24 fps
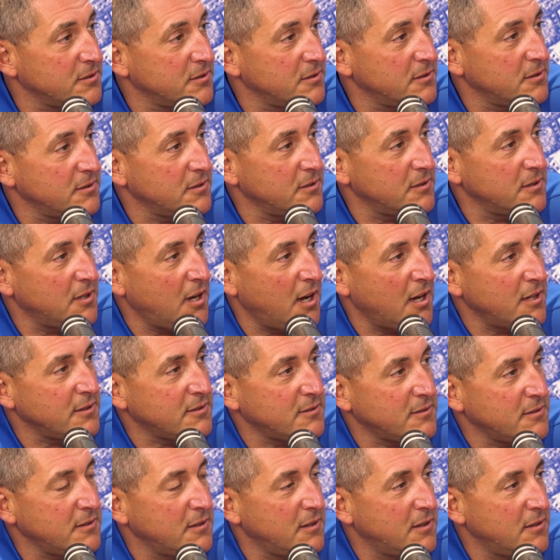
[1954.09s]
Talk
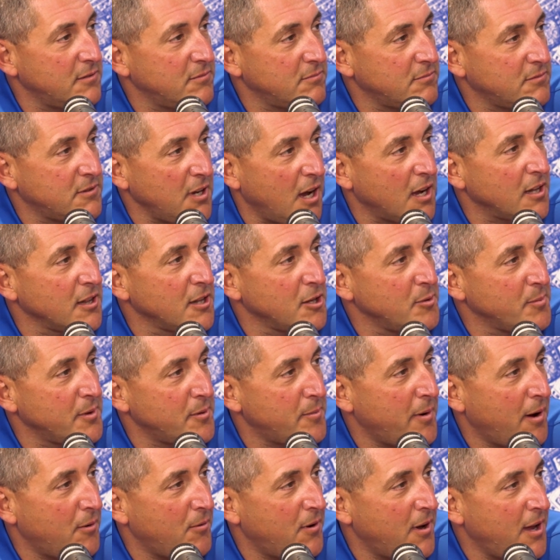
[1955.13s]
a little bit
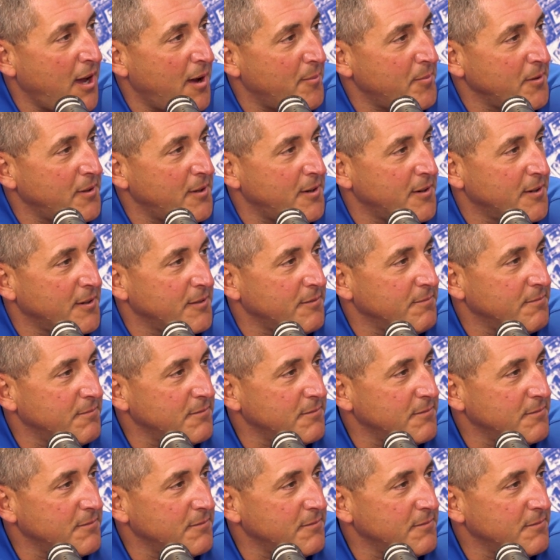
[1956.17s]
about what happened there.